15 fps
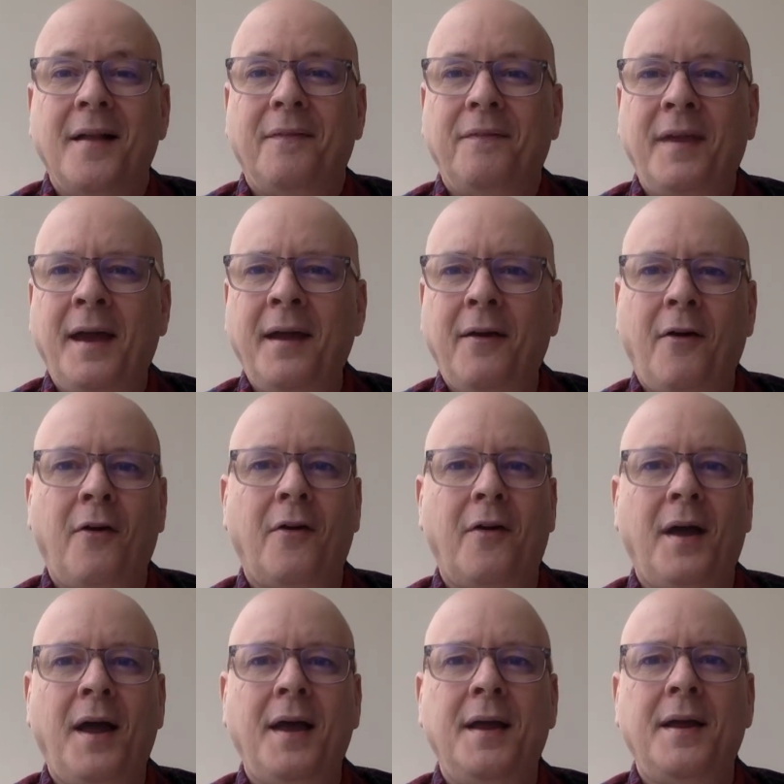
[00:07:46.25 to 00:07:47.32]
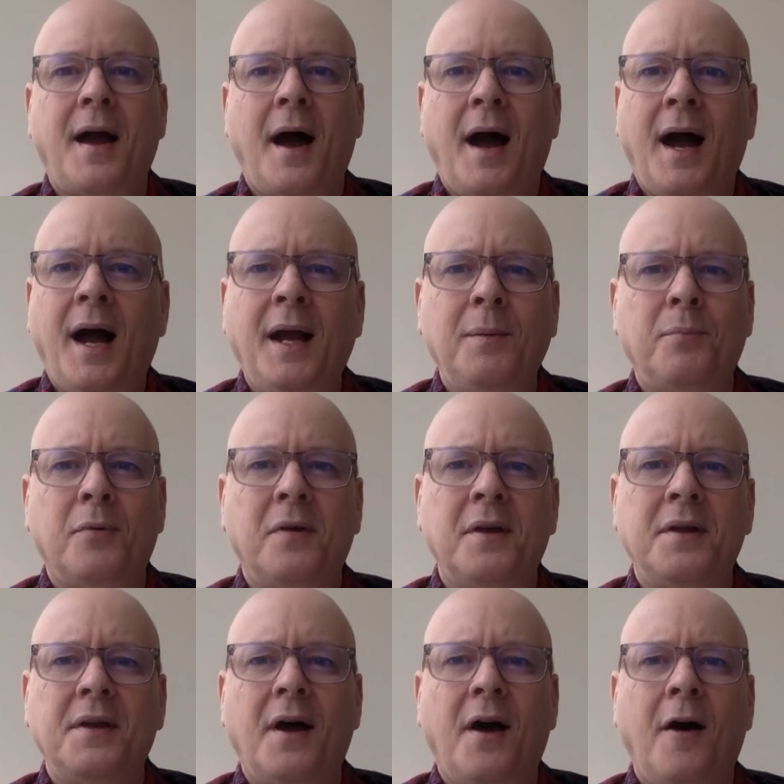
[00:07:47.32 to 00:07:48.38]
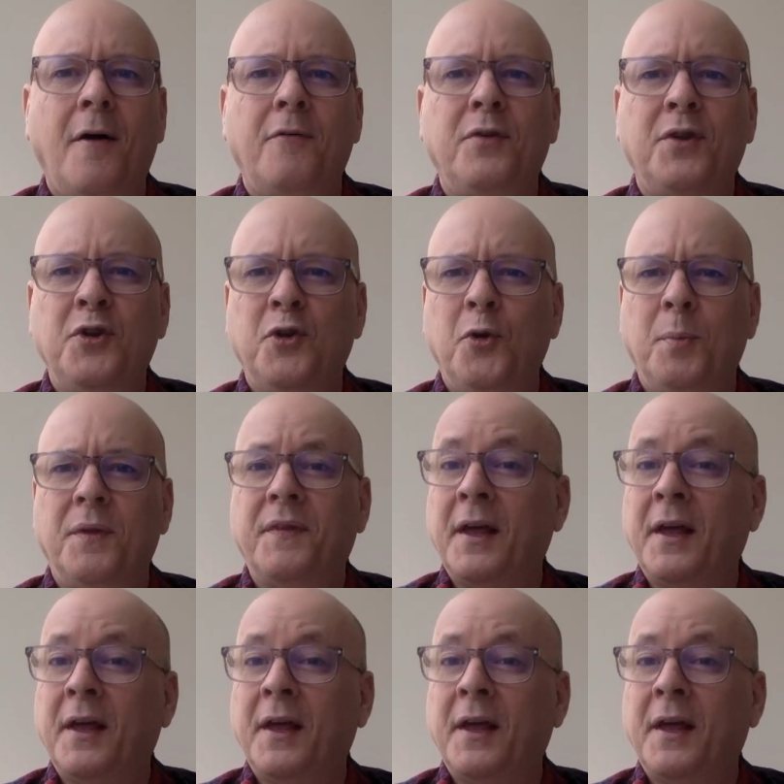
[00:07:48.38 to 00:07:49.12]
They are a hybrid of human.